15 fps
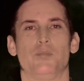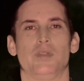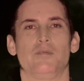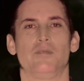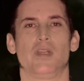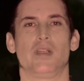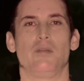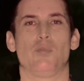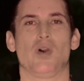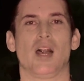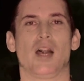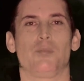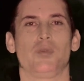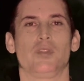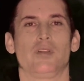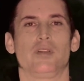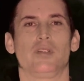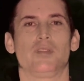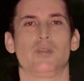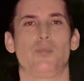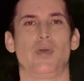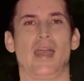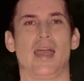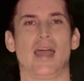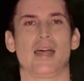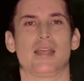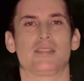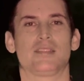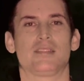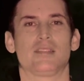been very popular in the
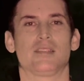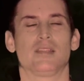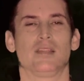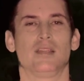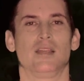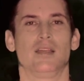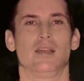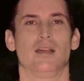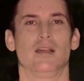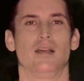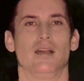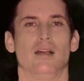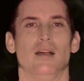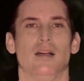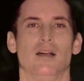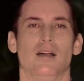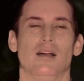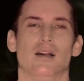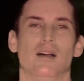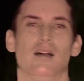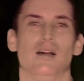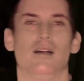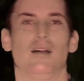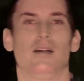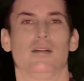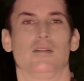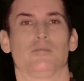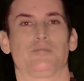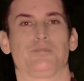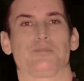past.
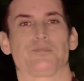Um,